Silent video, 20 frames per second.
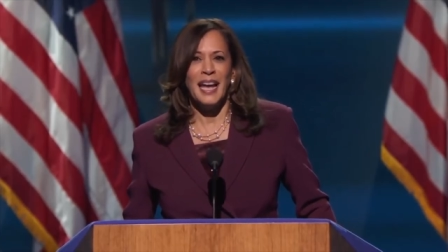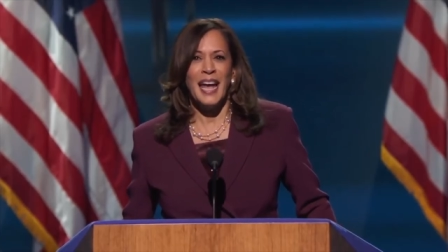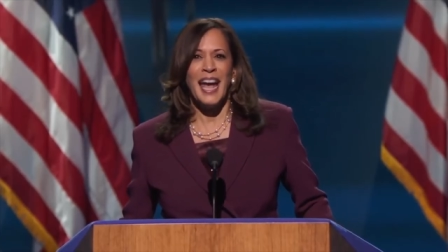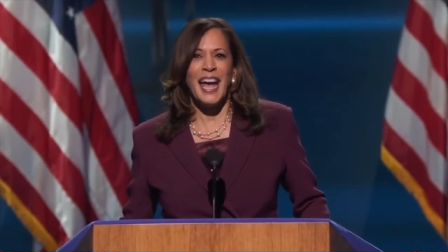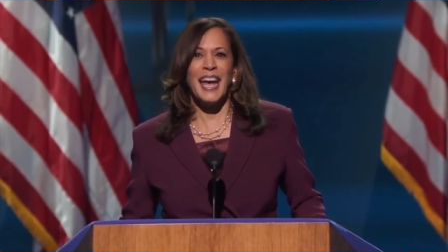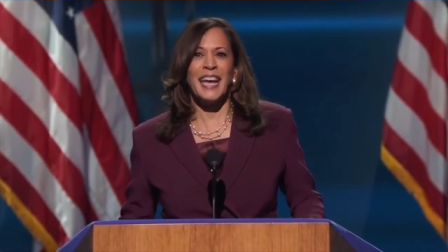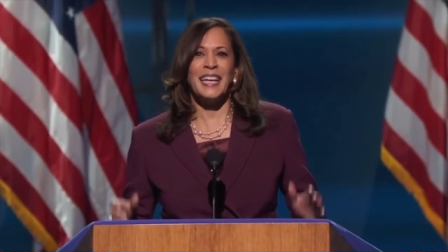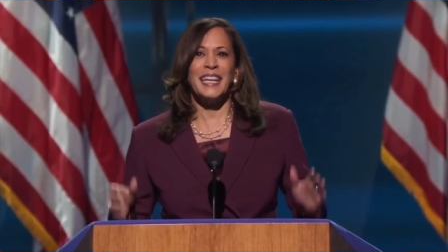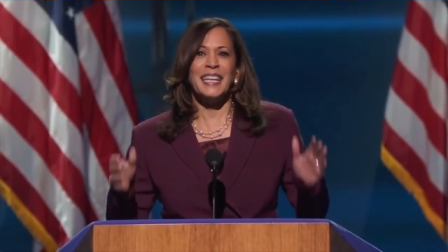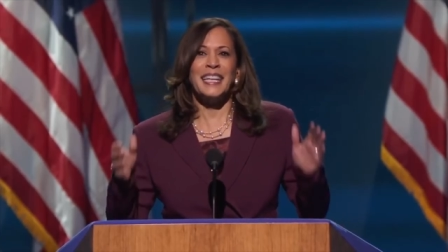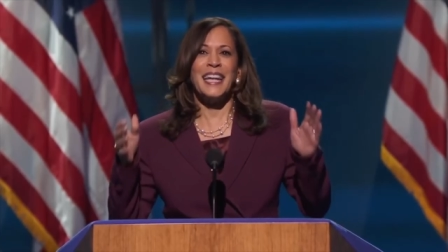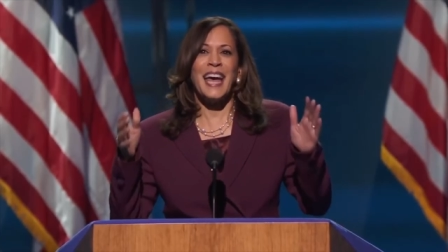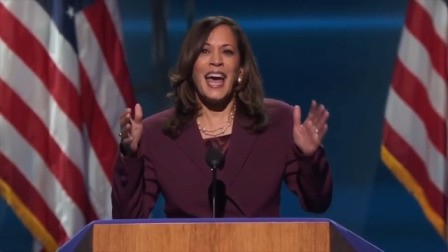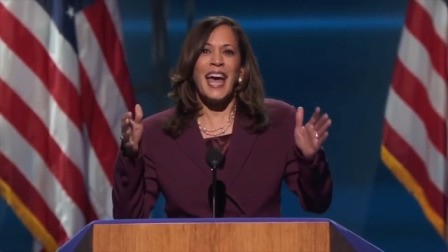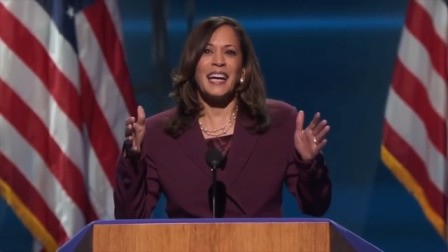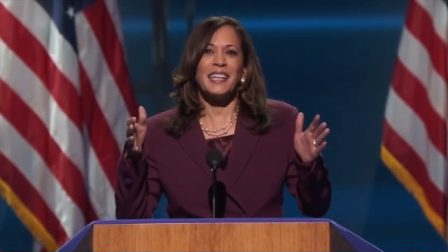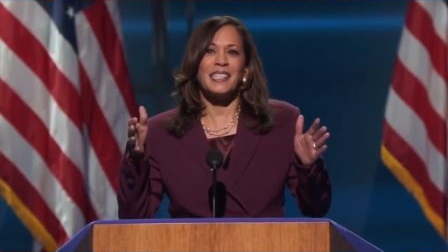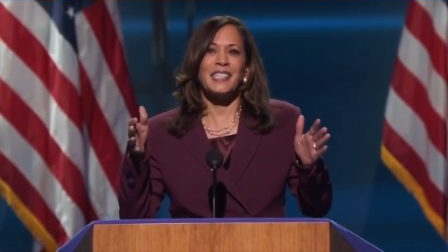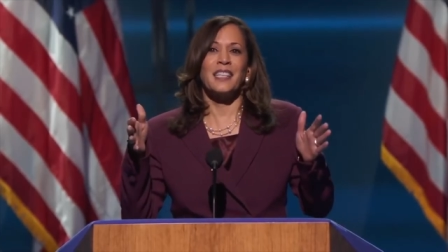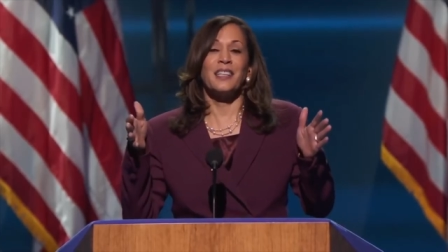and
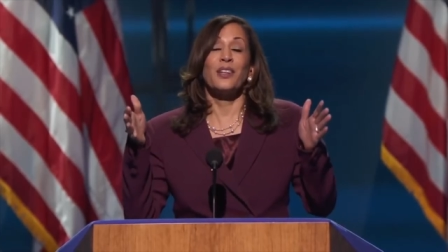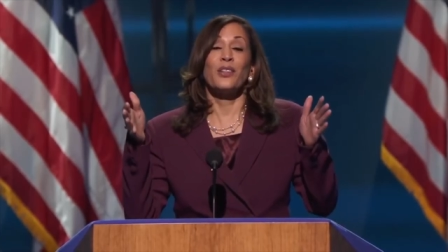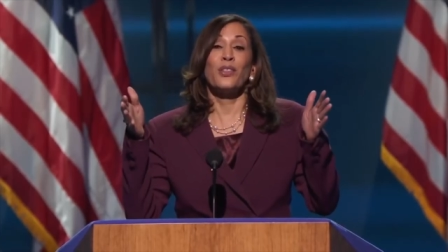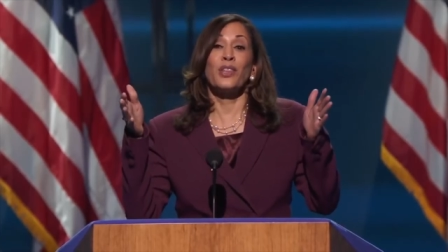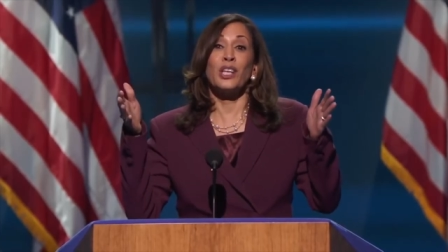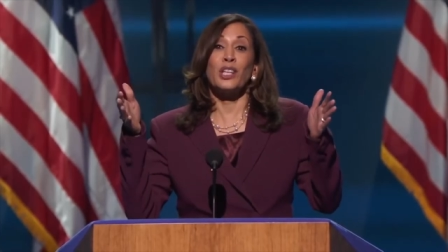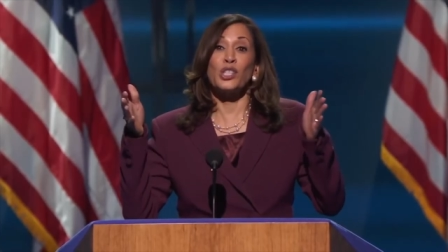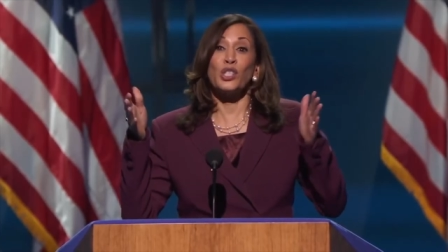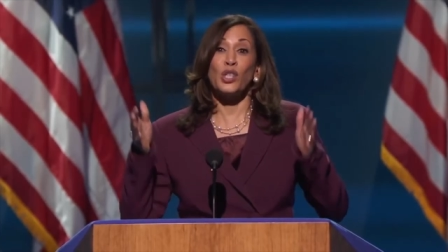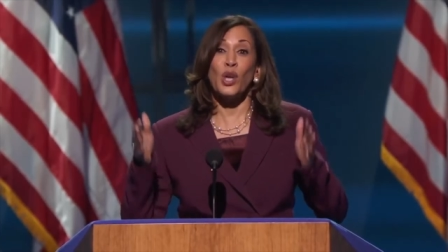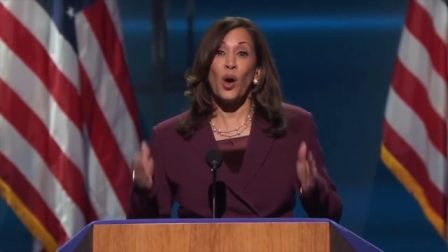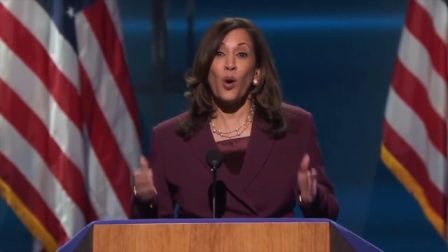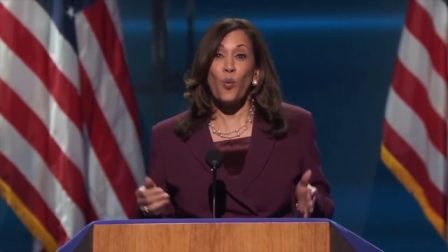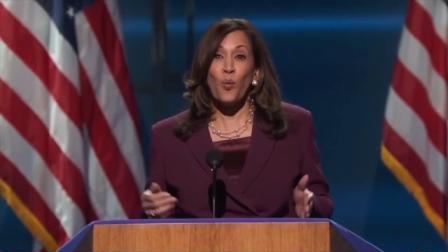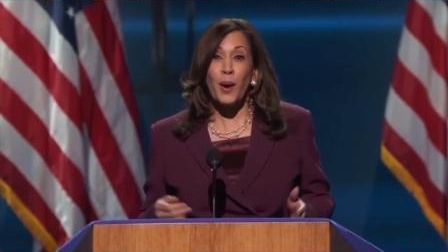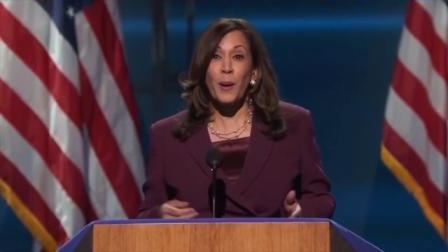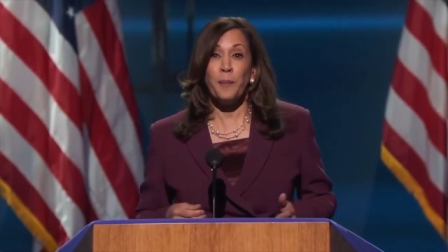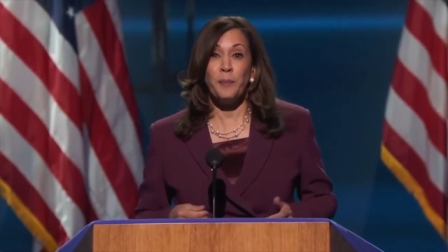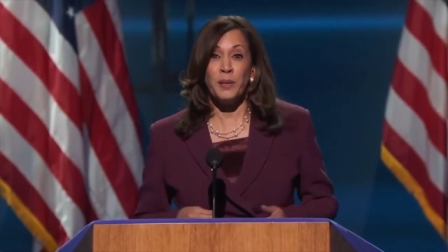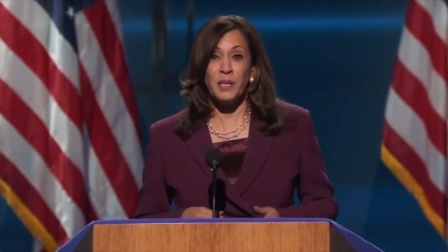enacted the assault
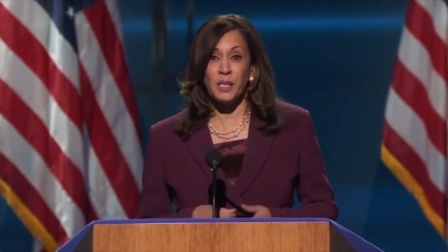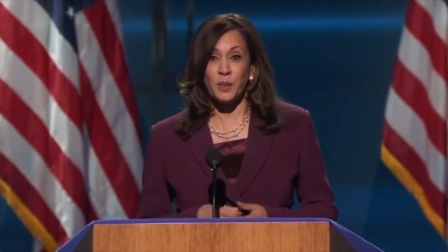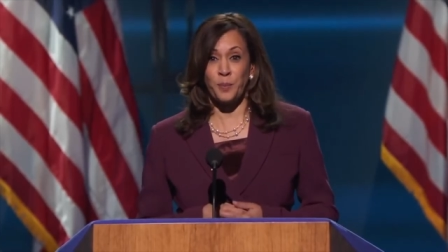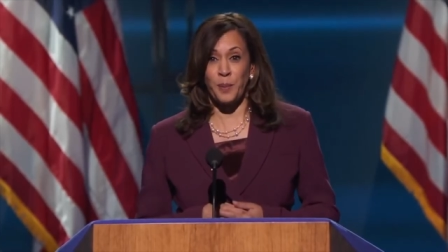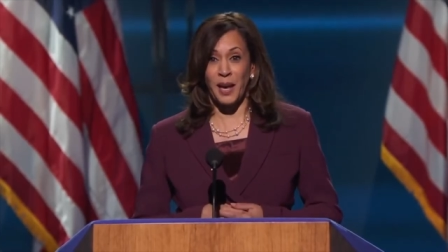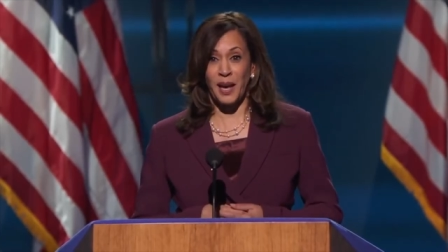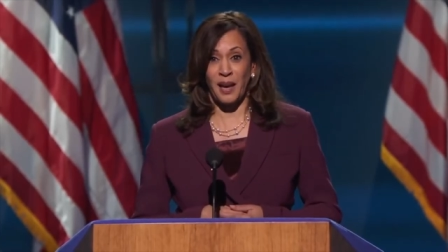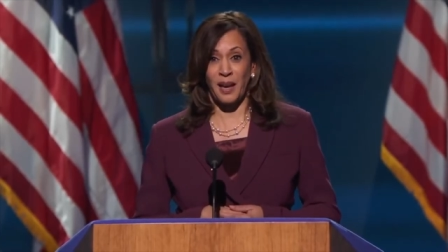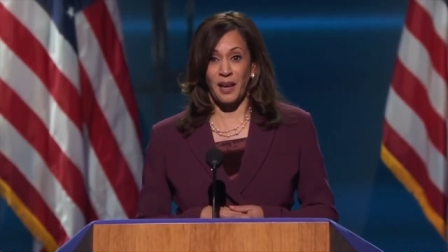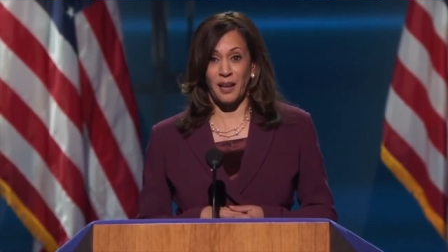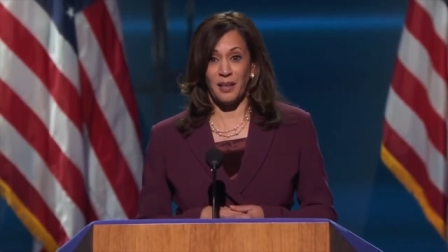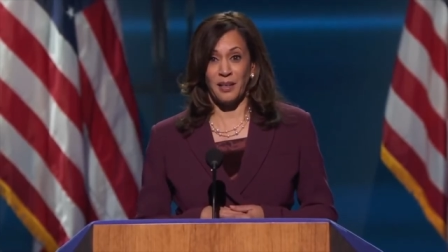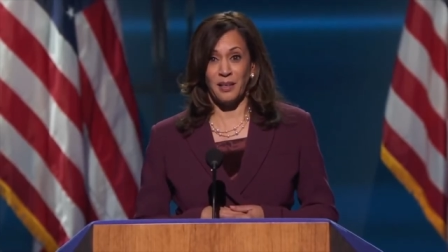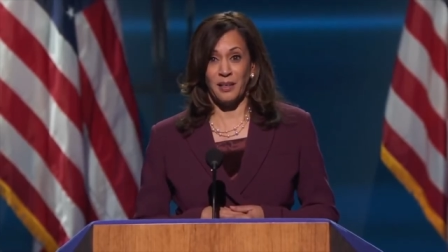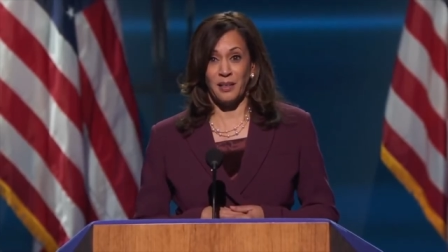weapons ban,